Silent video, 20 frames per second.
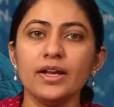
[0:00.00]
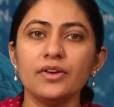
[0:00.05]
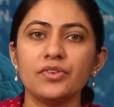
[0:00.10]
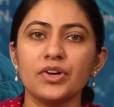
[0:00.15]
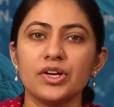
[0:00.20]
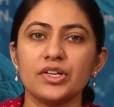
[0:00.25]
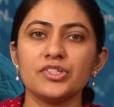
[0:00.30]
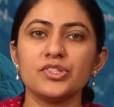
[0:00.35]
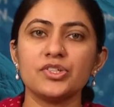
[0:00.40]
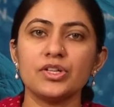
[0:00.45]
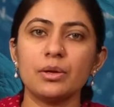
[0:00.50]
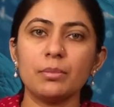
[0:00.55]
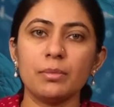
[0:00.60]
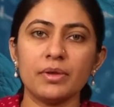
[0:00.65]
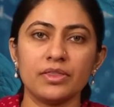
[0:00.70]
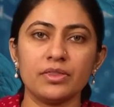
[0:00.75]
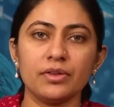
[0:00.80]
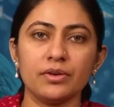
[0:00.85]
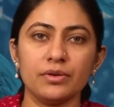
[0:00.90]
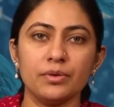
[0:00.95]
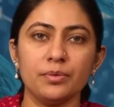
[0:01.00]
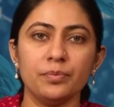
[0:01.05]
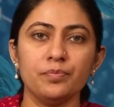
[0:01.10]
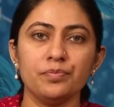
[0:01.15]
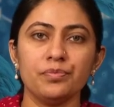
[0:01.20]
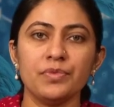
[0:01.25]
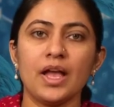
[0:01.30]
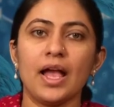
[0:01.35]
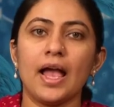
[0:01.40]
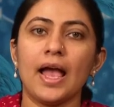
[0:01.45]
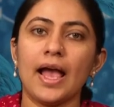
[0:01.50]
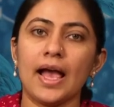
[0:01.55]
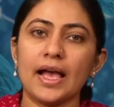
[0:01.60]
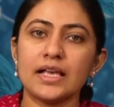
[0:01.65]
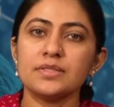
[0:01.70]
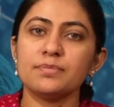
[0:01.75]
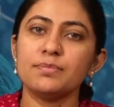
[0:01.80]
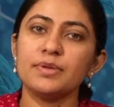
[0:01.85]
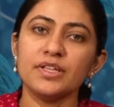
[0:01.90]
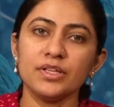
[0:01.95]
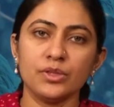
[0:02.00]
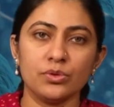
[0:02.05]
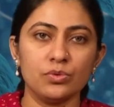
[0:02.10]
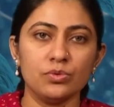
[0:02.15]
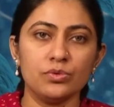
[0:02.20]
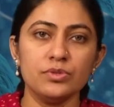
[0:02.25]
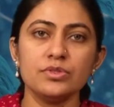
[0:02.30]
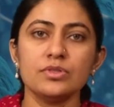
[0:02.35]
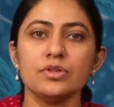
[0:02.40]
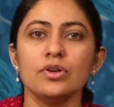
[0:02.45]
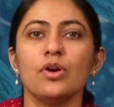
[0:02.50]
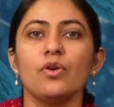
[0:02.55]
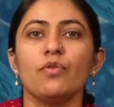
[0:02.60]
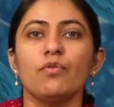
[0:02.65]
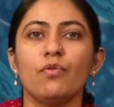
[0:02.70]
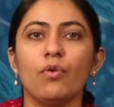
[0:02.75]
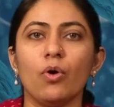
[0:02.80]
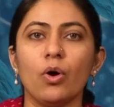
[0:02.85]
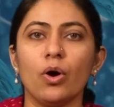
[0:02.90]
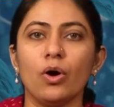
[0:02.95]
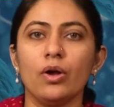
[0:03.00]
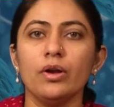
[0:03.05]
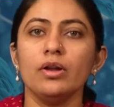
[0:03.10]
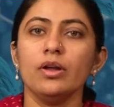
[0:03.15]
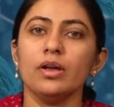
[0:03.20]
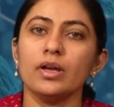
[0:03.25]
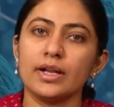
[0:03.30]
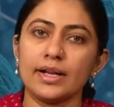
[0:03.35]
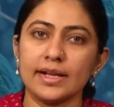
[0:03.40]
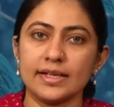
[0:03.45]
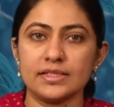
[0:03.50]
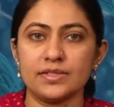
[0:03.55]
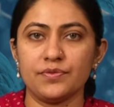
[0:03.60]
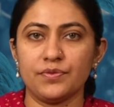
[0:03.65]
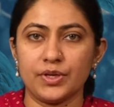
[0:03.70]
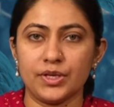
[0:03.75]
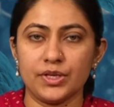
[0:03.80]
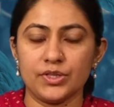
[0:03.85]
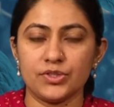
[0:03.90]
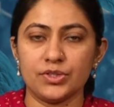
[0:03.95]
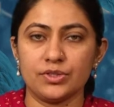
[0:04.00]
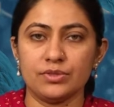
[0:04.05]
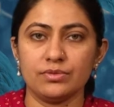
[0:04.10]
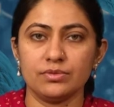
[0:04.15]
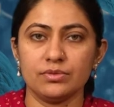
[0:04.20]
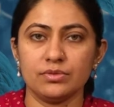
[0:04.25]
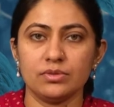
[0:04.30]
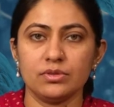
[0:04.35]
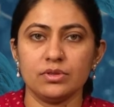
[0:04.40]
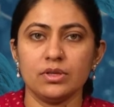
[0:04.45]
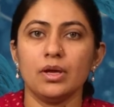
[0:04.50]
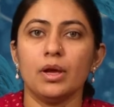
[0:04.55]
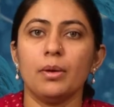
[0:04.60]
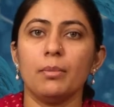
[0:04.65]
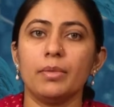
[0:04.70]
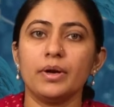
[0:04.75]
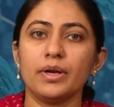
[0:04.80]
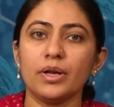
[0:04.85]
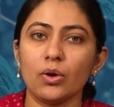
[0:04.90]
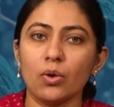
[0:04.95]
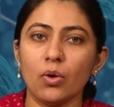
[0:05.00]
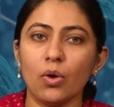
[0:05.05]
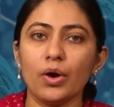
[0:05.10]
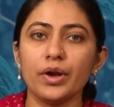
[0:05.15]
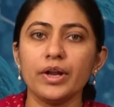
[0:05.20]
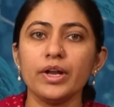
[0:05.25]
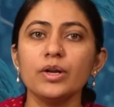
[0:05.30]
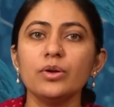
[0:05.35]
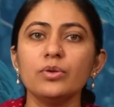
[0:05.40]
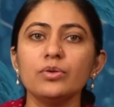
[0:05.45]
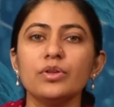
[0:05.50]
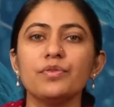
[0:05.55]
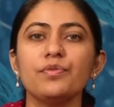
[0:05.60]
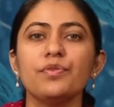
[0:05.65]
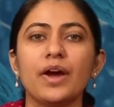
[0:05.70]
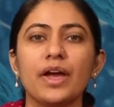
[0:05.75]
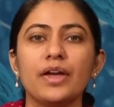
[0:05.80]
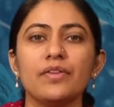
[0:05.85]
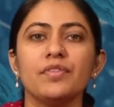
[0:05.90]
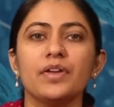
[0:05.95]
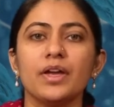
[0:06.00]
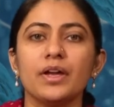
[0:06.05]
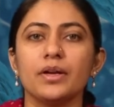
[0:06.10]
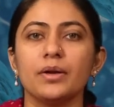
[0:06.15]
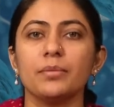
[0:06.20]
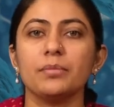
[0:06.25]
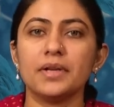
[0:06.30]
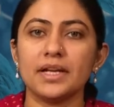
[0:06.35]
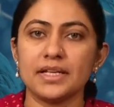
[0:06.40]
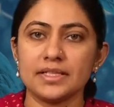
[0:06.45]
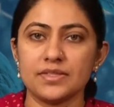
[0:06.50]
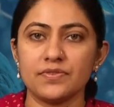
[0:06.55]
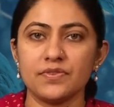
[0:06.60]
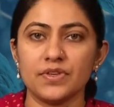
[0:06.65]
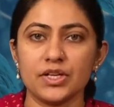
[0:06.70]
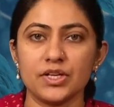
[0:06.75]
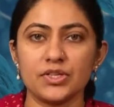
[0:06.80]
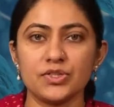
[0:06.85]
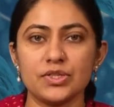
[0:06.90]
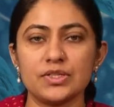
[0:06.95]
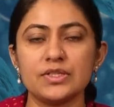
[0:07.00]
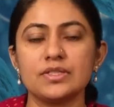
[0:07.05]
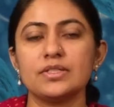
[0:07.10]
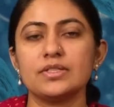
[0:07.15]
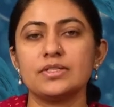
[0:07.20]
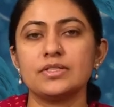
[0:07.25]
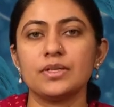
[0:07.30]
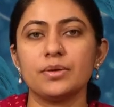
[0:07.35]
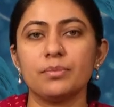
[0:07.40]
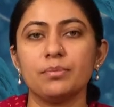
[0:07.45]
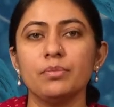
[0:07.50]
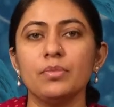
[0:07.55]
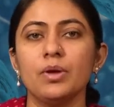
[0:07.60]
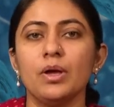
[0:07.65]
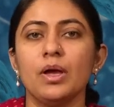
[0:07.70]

traditional method has been used for classification. But according to the five kingdom classification system